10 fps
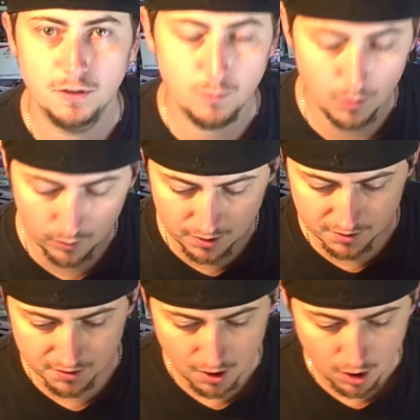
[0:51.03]
what is
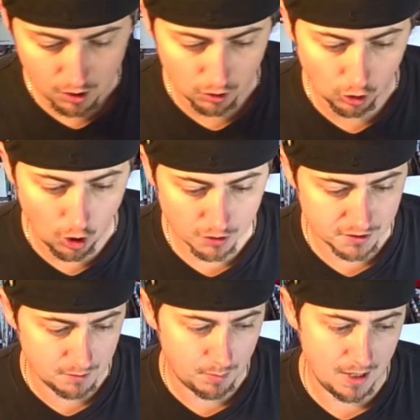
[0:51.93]
this
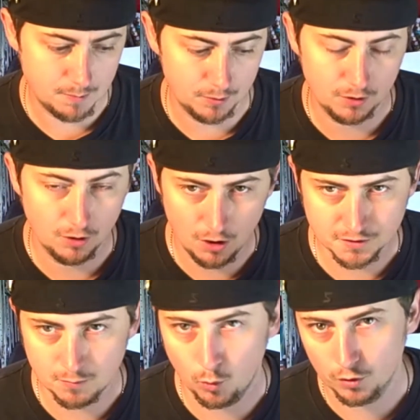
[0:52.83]
glossy paper,
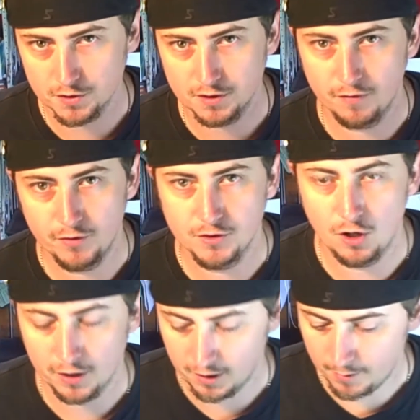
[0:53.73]
glossy board stuff they're
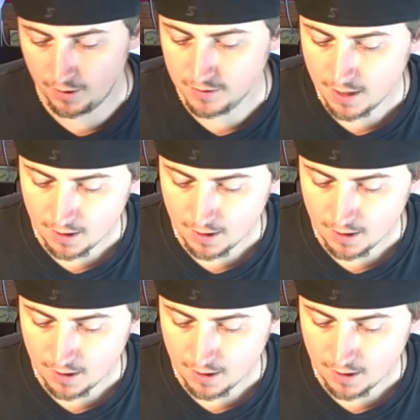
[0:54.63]
talking about?